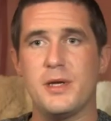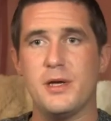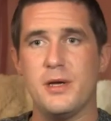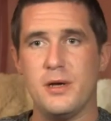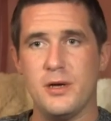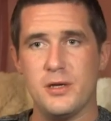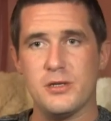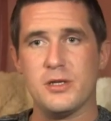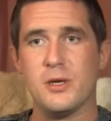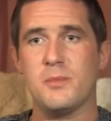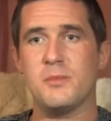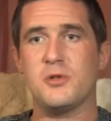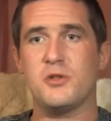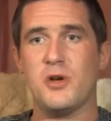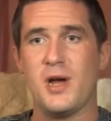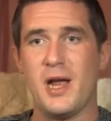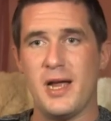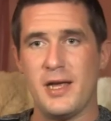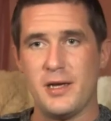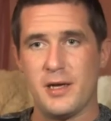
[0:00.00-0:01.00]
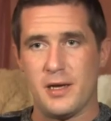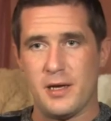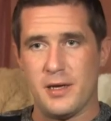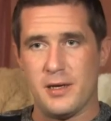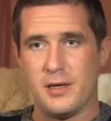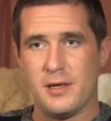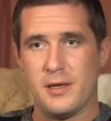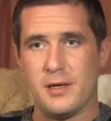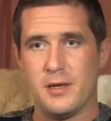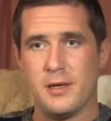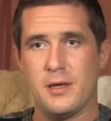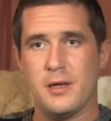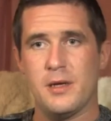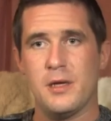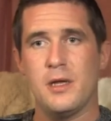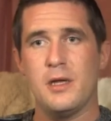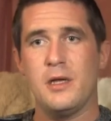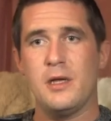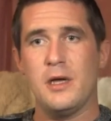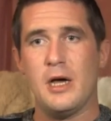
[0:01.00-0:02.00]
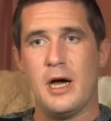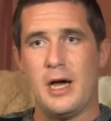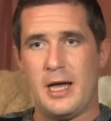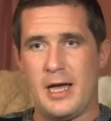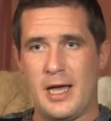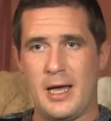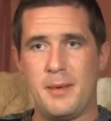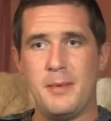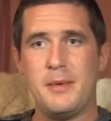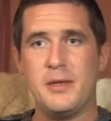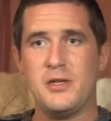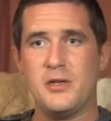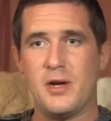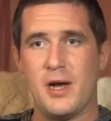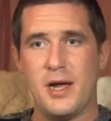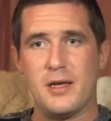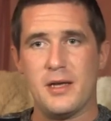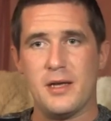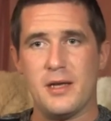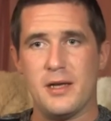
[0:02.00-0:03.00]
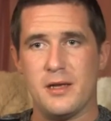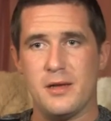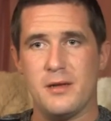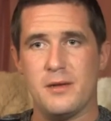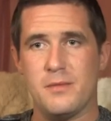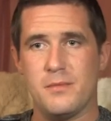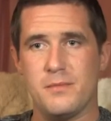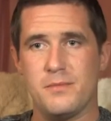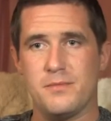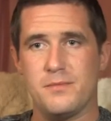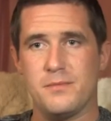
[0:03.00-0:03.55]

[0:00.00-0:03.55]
because I'm dragon. I am a dragon.